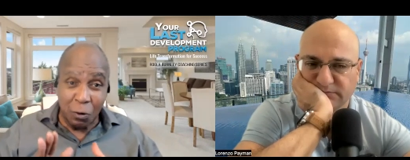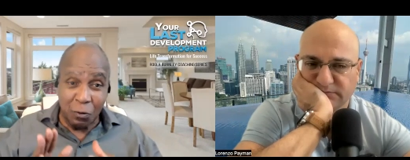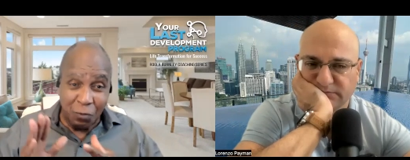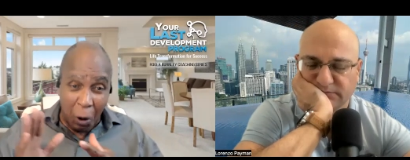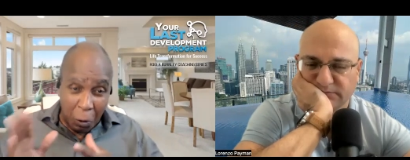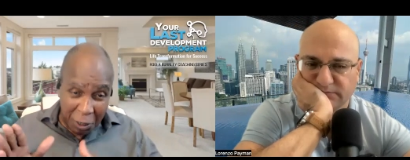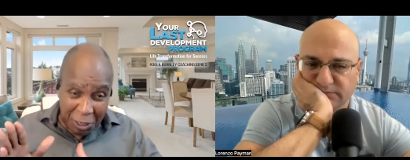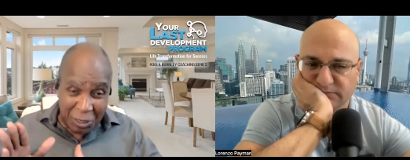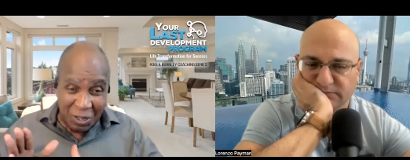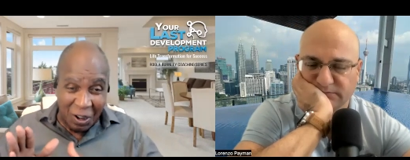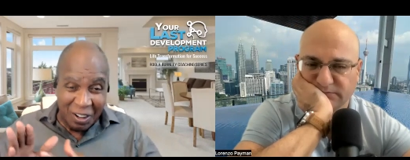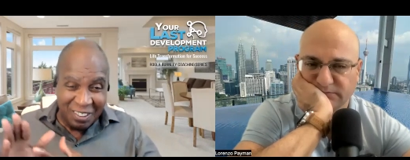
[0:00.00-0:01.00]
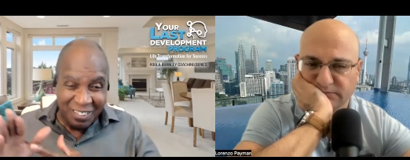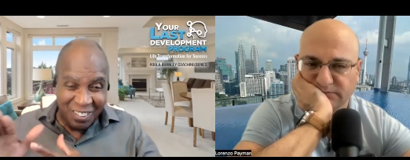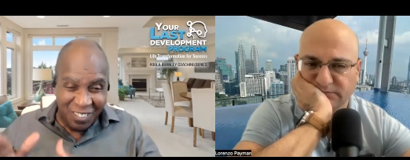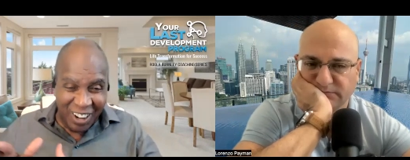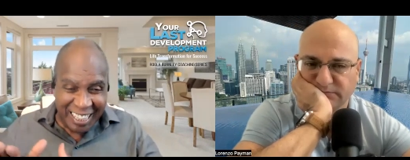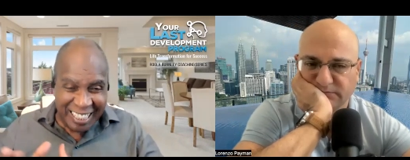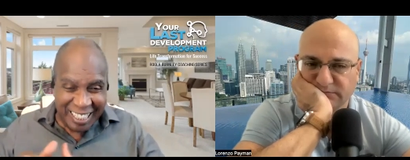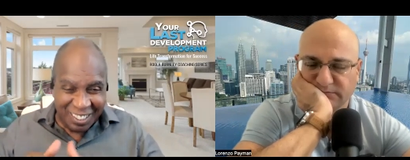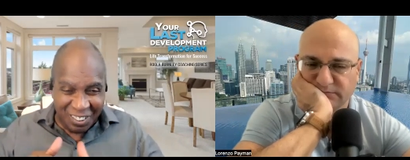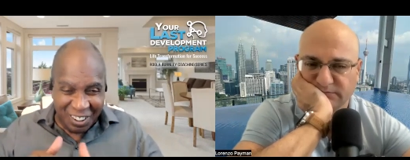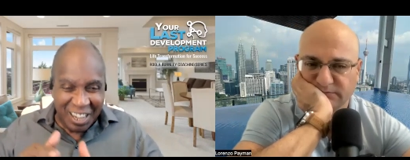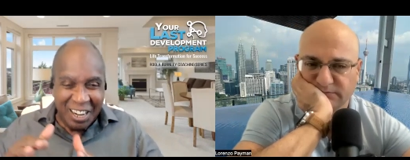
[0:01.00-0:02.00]
Speaker 1: focused on what you
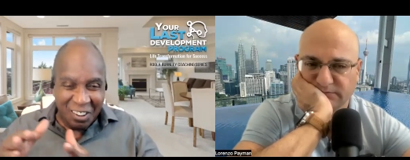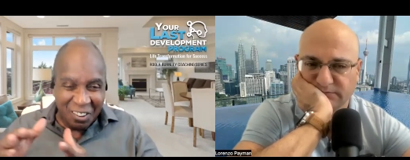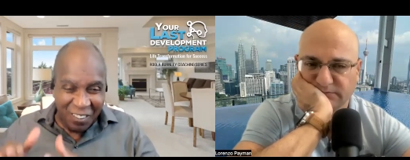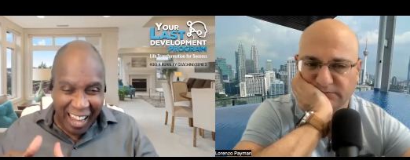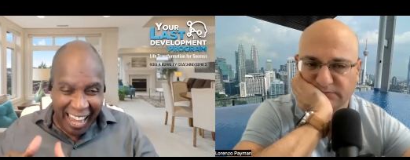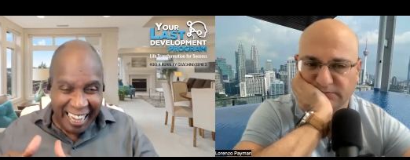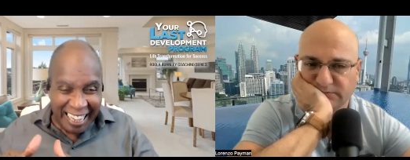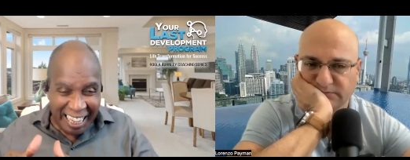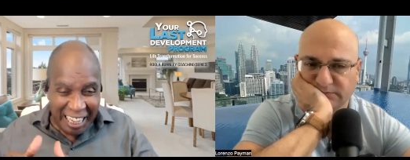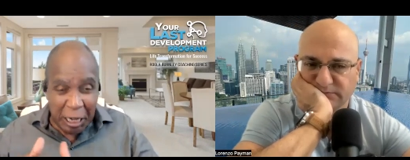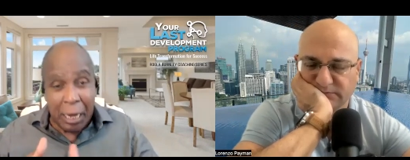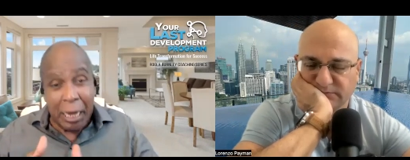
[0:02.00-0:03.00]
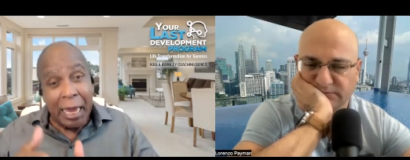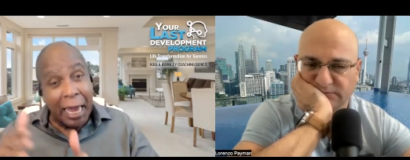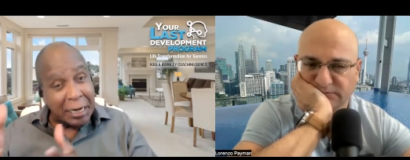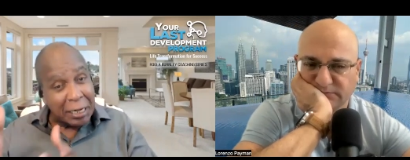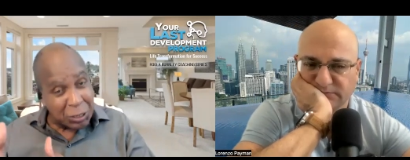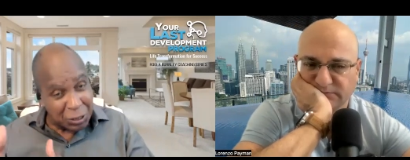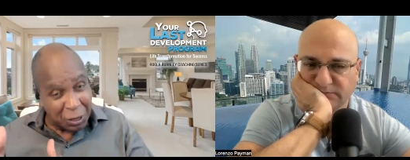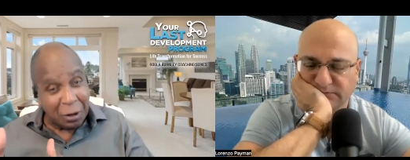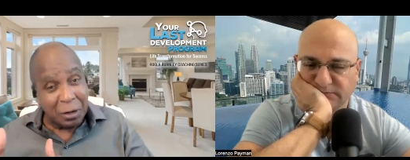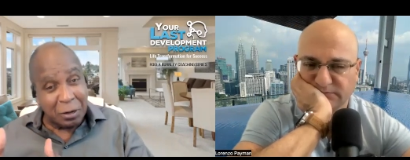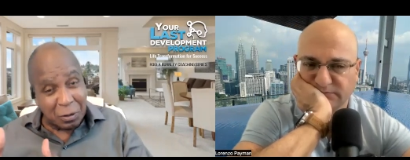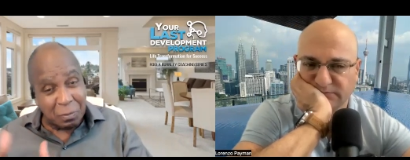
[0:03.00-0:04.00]
were creating, and it
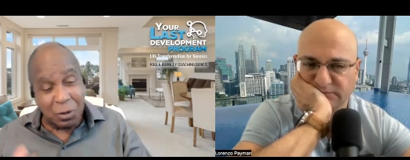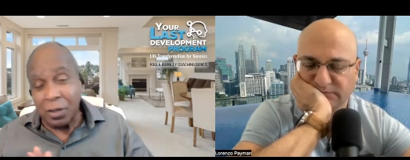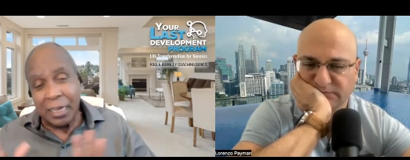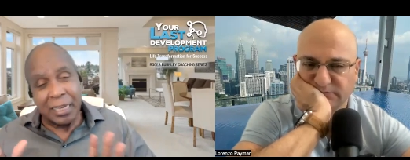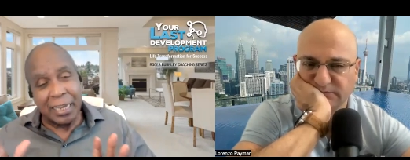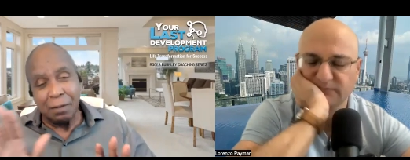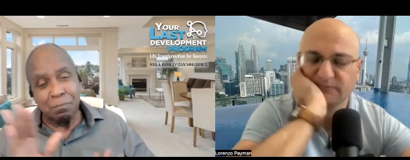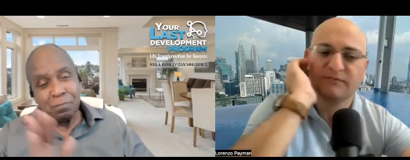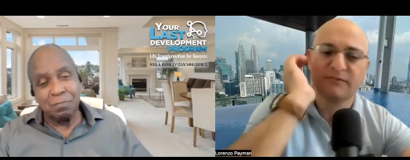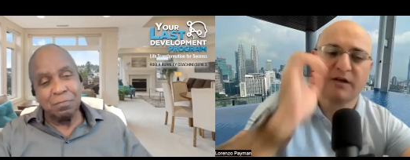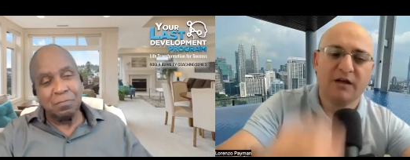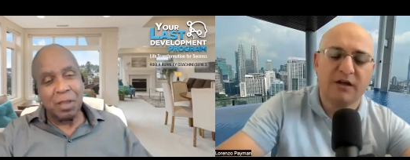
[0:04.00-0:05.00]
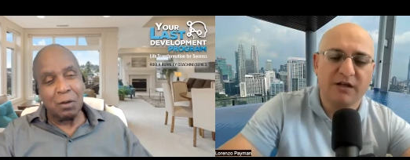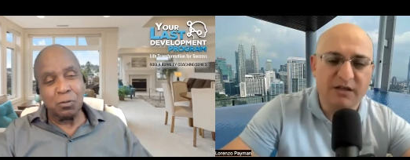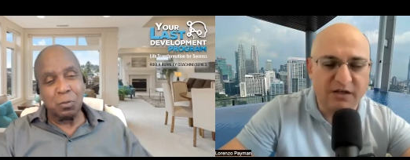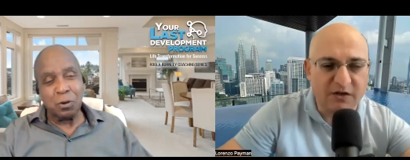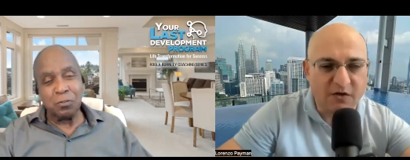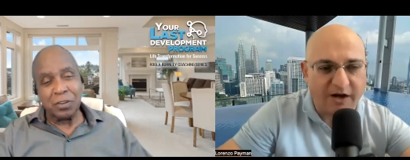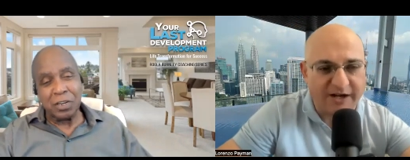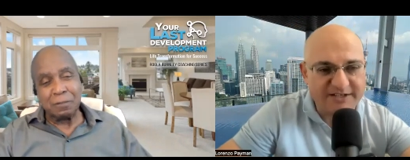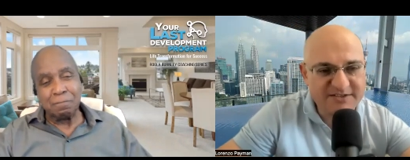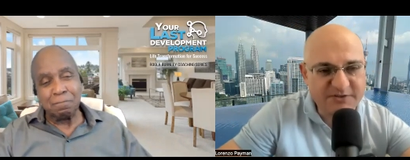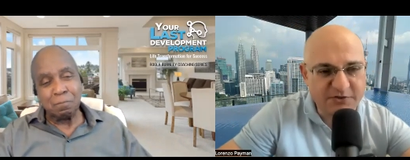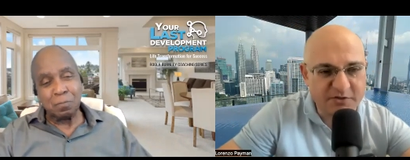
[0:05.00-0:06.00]
started to move. Yeah, that was perfect.
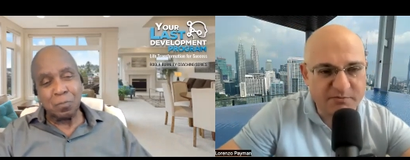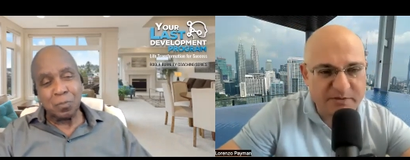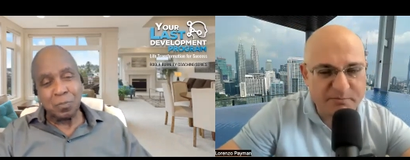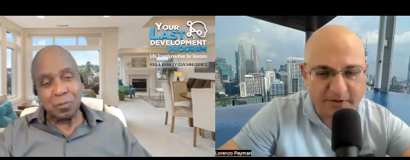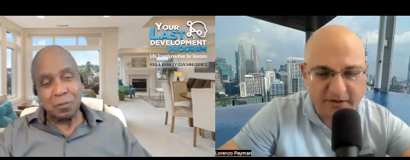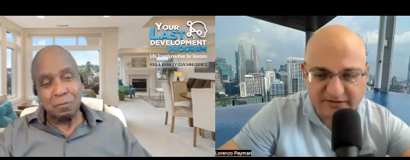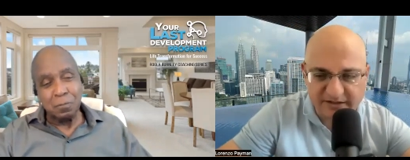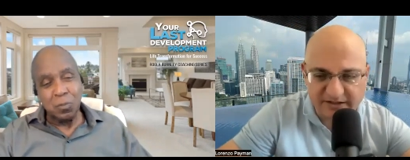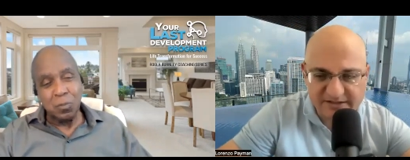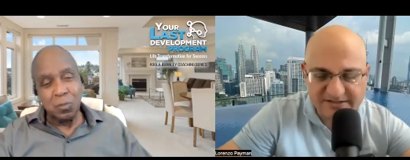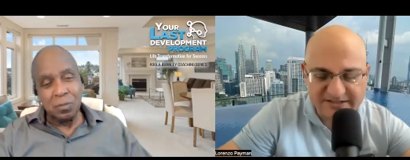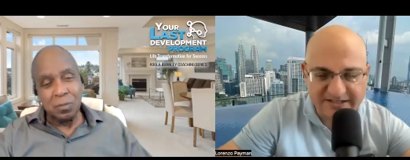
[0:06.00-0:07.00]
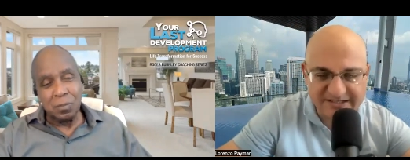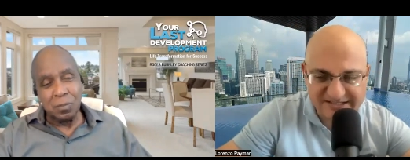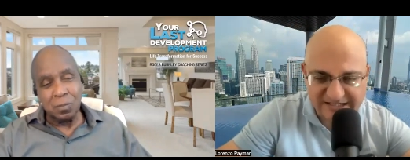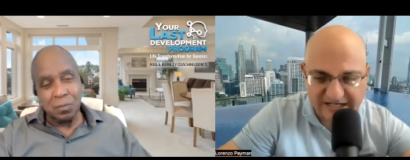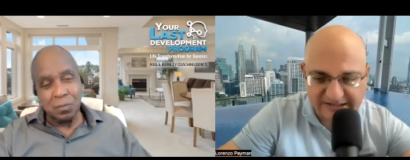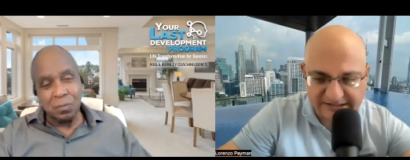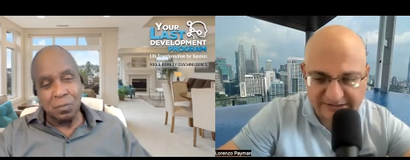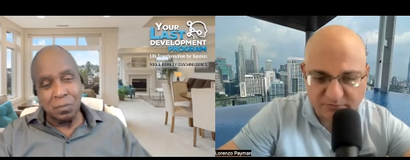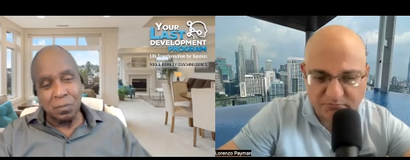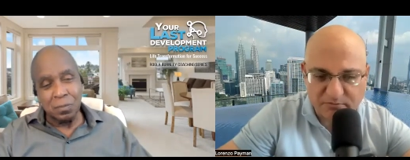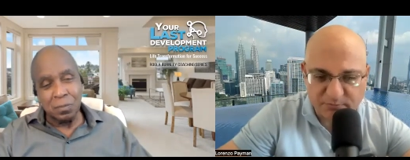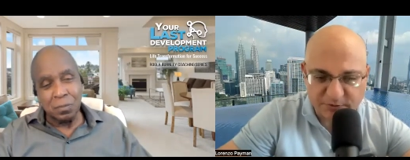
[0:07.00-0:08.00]
Speaker 2: I started my podcast exactly
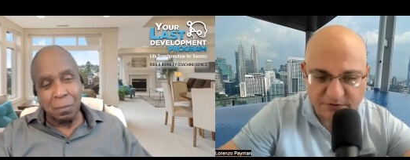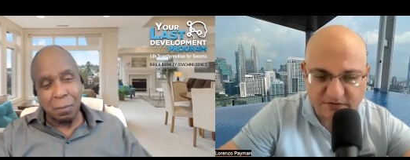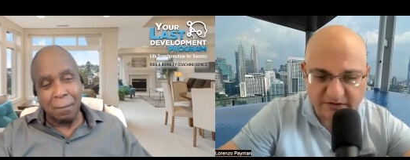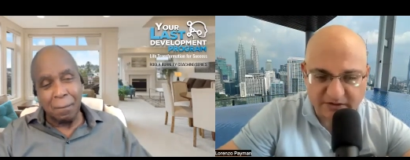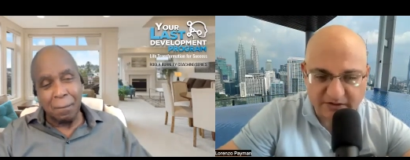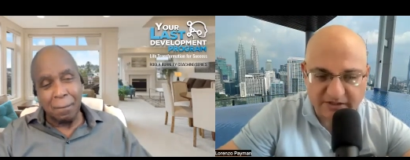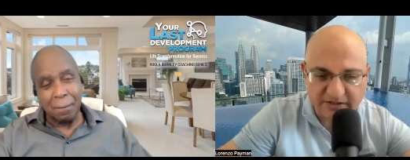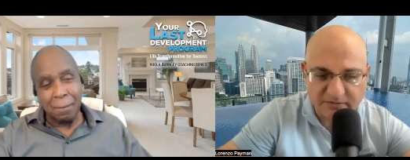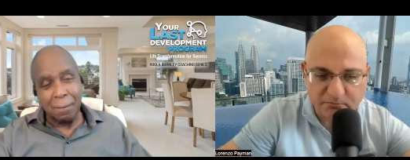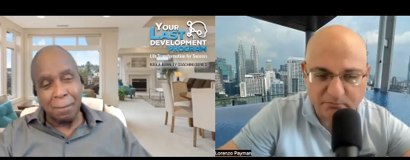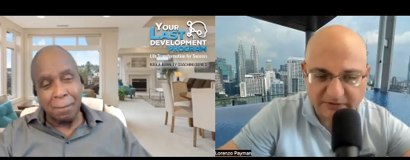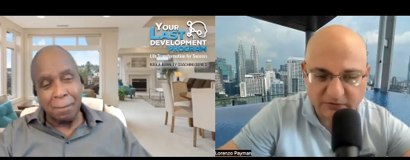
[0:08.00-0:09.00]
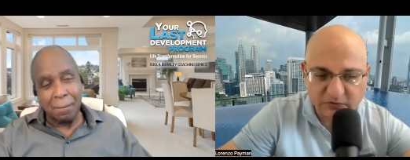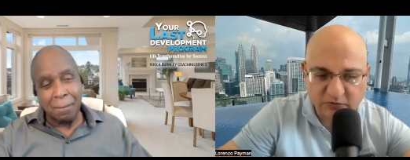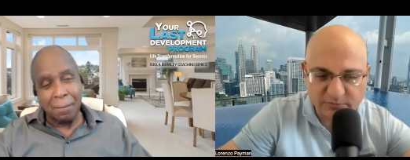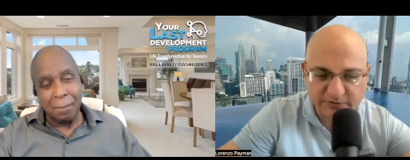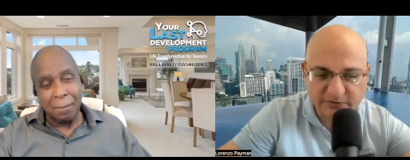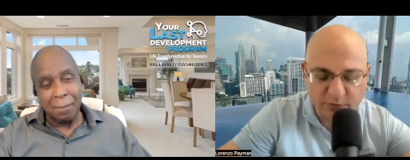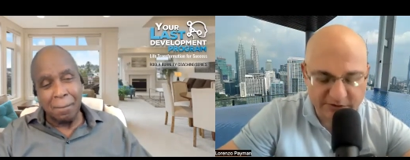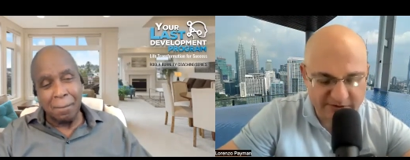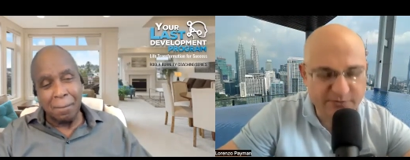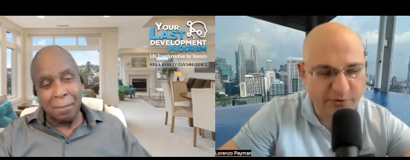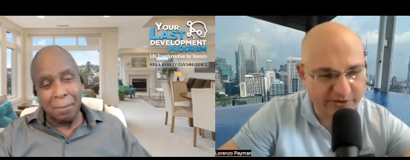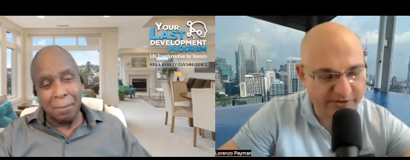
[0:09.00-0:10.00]
on my birthday in mid-October
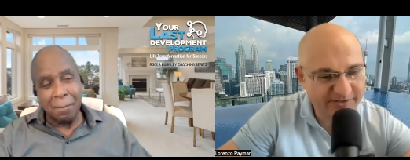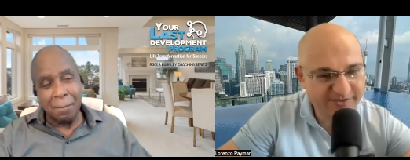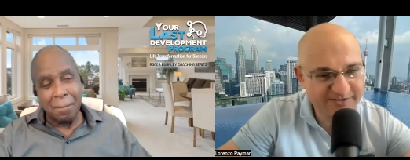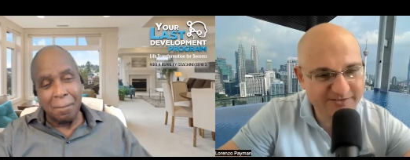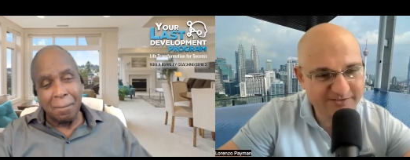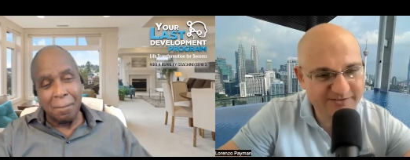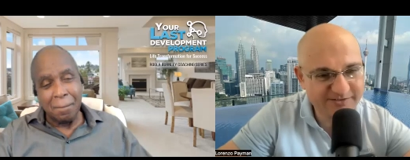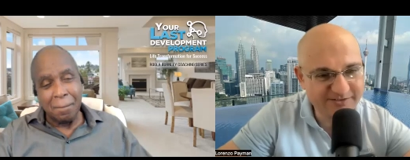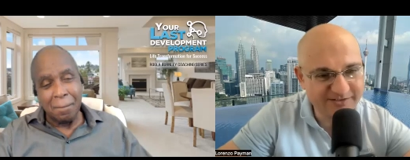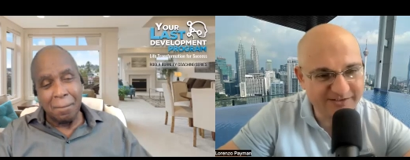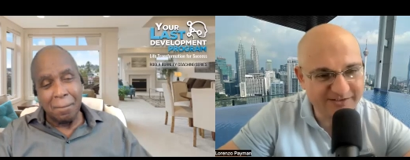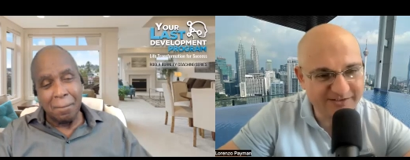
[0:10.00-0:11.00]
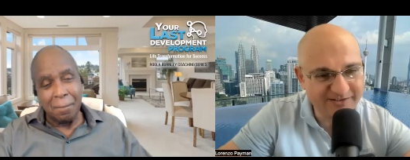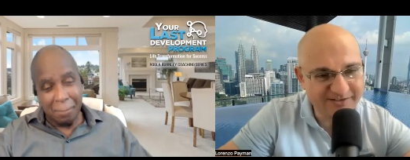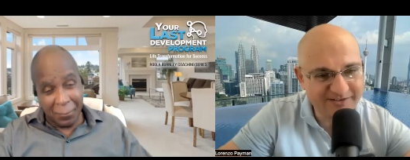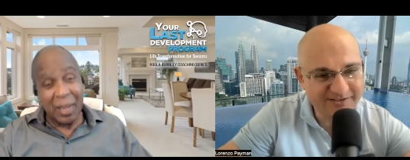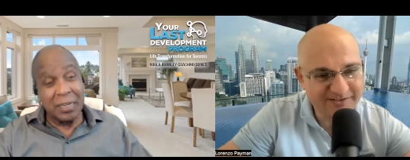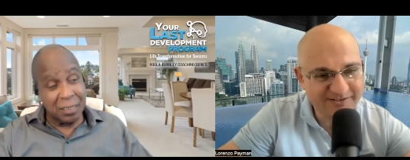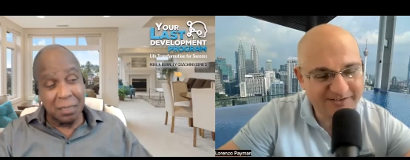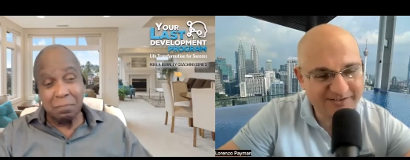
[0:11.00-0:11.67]
2020.
Speaker 1: That's it.